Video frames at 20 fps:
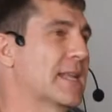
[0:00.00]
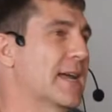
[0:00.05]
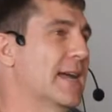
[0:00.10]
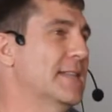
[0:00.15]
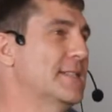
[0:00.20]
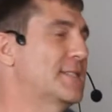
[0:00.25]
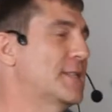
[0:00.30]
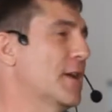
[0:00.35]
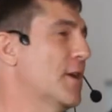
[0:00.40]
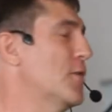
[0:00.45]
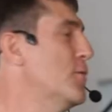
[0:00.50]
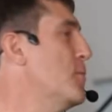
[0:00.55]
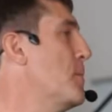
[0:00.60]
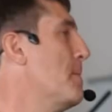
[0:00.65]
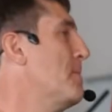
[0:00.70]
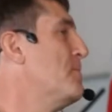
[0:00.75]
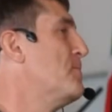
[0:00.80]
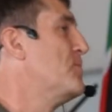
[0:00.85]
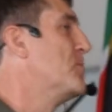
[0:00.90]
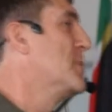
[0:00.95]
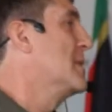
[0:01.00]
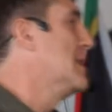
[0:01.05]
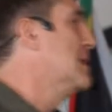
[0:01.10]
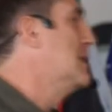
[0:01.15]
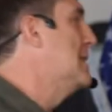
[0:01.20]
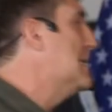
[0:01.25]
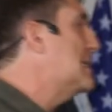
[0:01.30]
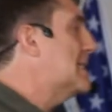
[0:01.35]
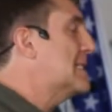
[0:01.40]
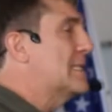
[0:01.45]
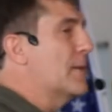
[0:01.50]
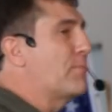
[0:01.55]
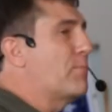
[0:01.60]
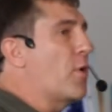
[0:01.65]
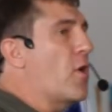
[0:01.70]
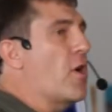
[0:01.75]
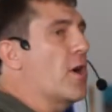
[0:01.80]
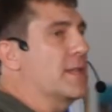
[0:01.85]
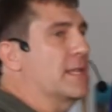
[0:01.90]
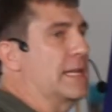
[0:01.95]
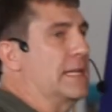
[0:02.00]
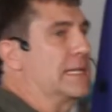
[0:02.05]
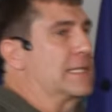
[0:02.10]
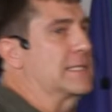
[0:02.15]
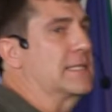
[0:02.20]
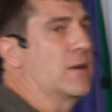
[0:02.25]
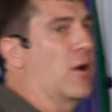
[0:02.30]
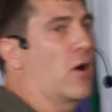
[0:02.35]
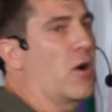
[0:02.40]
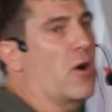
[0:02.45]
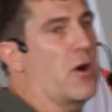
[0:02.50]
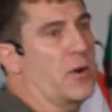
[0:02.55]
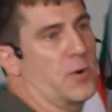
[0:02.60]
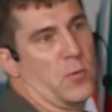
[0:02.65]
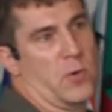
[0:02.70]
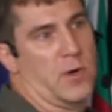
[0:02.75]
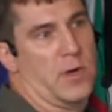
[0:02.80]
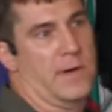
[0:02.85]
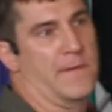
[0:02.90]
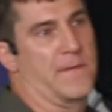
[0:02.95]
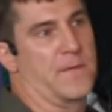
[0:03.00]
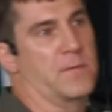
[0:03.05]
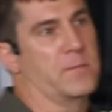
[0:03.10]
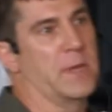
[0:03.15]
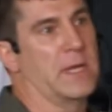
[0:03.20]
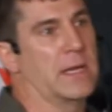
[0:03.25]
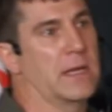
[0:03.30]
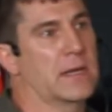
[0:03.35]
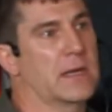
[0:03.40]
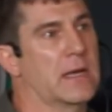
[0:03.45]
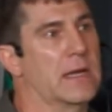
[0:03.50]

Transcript: And so, this is the part that is the hard word for me.